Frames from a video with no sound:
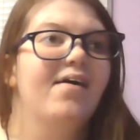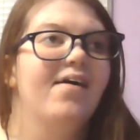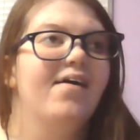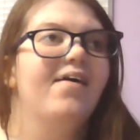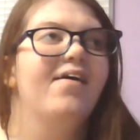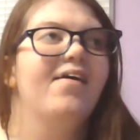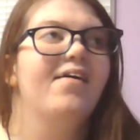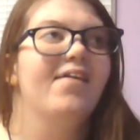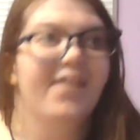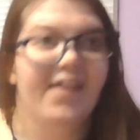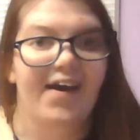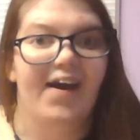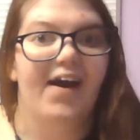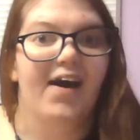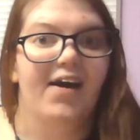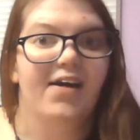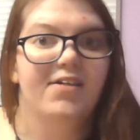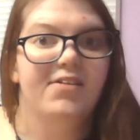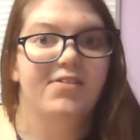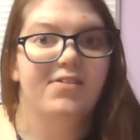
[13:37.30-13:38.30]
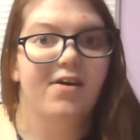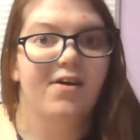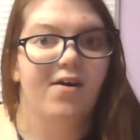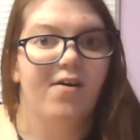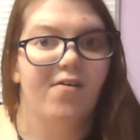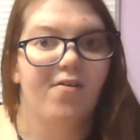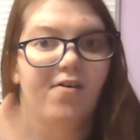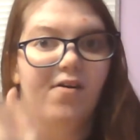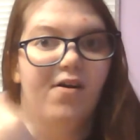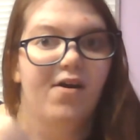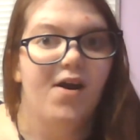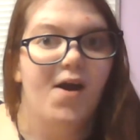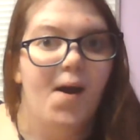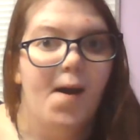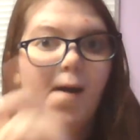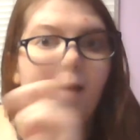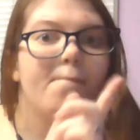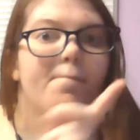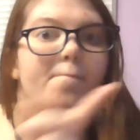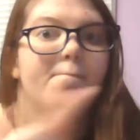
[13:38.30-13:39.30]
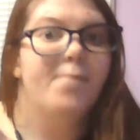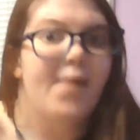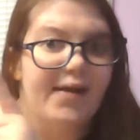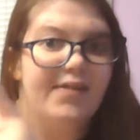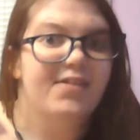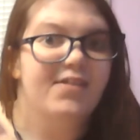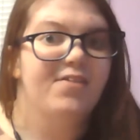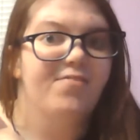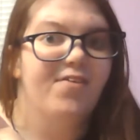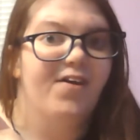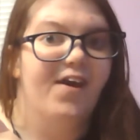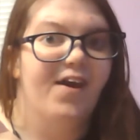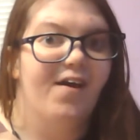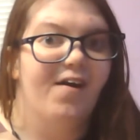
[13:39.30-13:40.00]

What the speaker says: yeah, so back to the video.